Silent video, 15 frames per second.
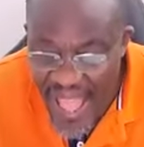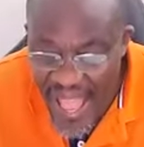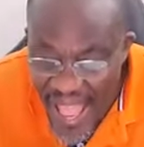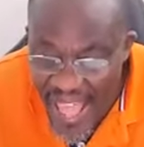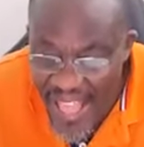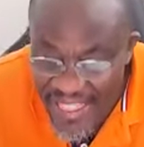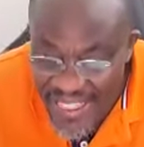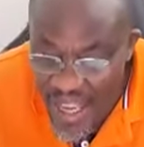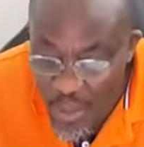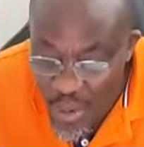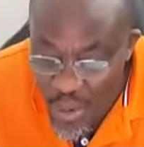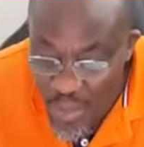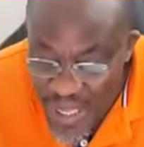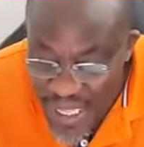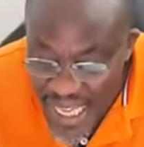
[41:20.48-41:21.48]
and they will
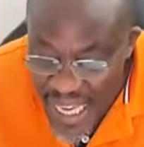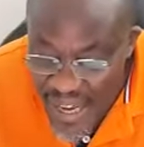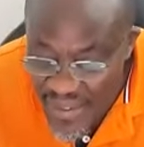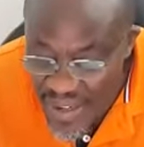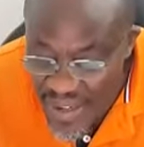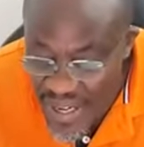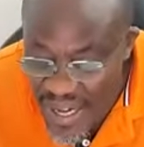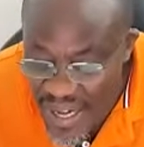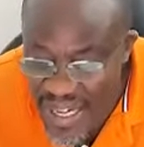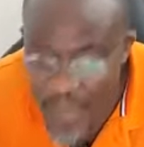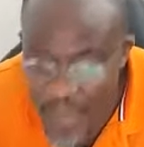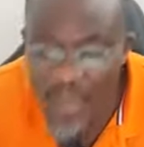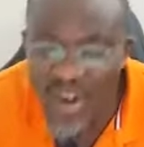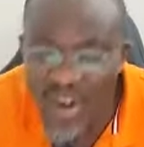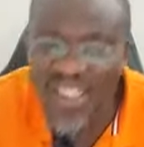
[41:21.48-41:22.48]
be given the
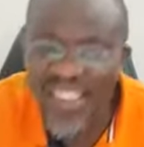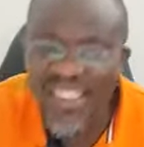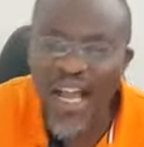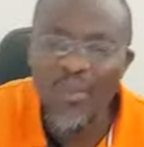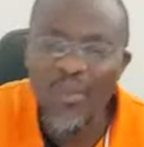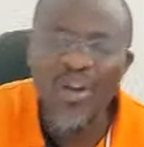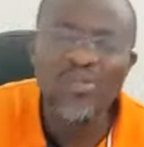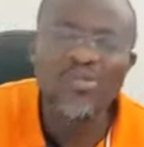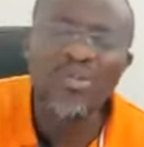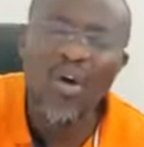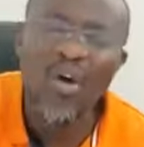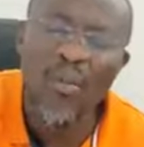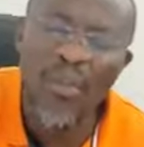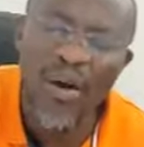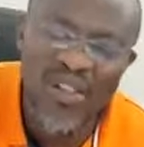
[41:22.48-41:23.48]
morning star. What do we
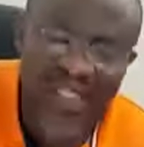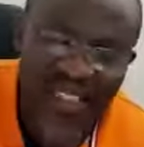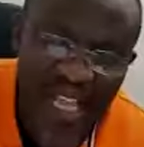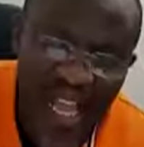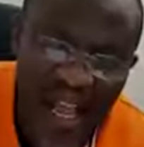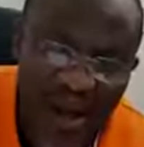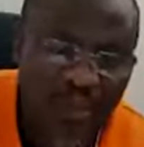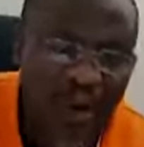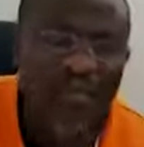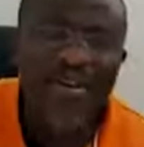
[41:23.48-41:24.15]
call morning star? When